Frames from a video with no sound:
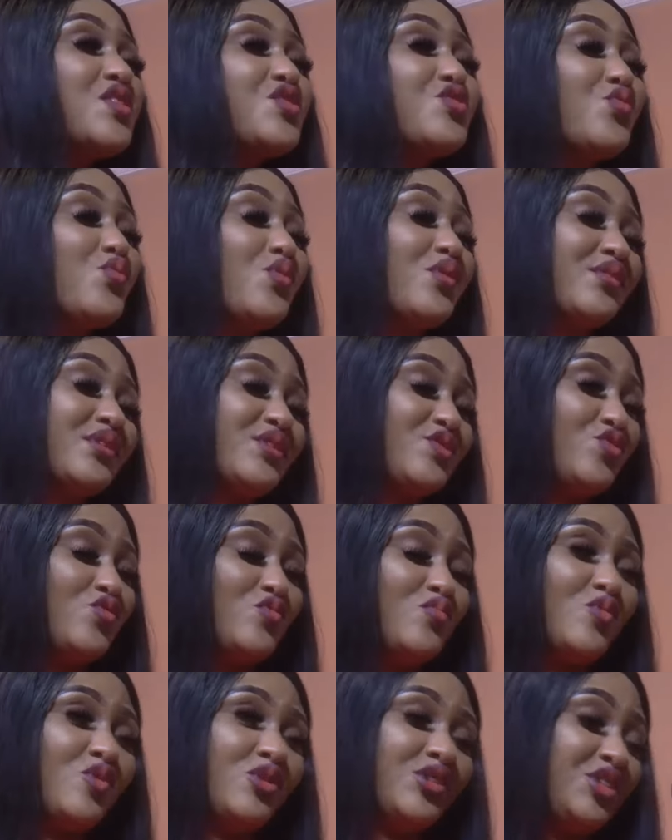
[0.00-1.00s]
You worry
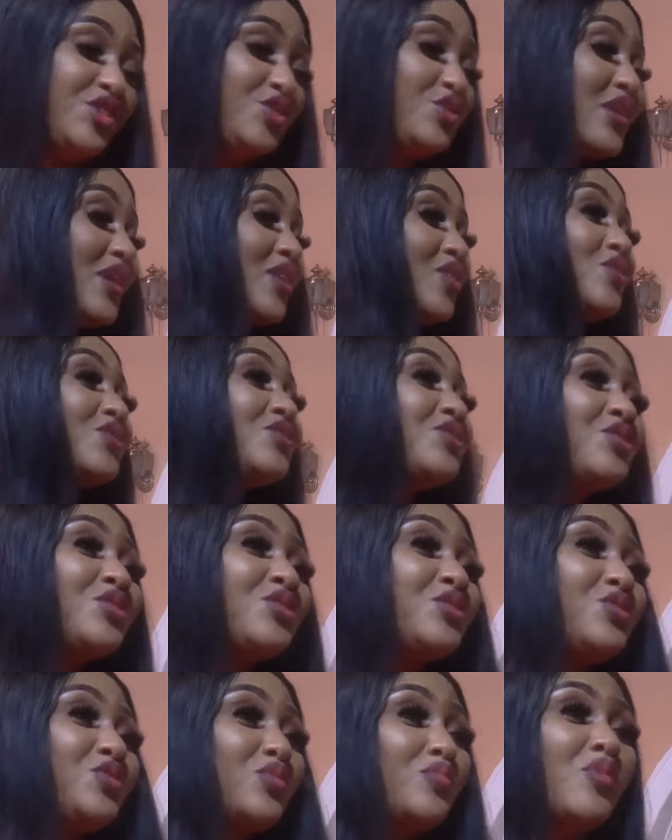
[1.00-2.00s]
too much. You can
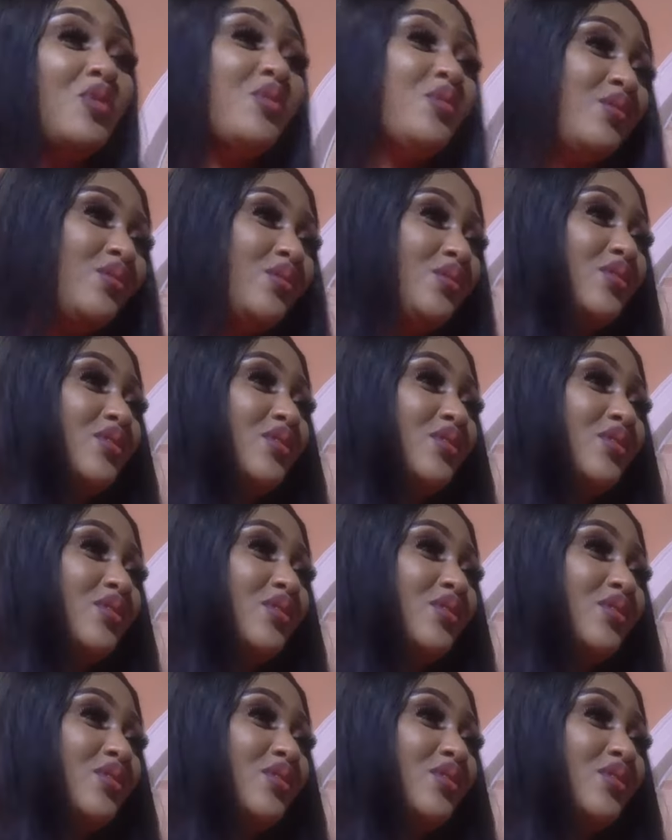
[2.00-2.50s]
continue tomorrow.